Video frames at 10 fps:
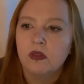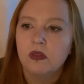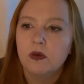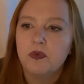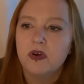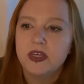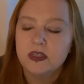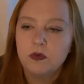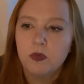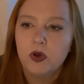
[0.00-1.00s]
The
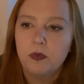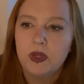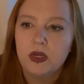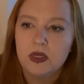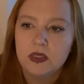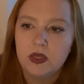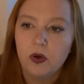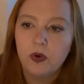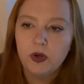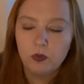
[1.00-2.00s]
present moment is the
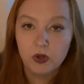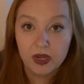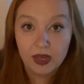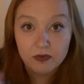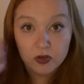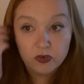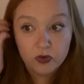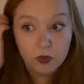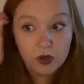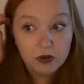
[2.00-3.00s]
only one I have
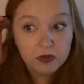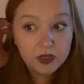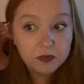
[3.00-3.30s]
control over.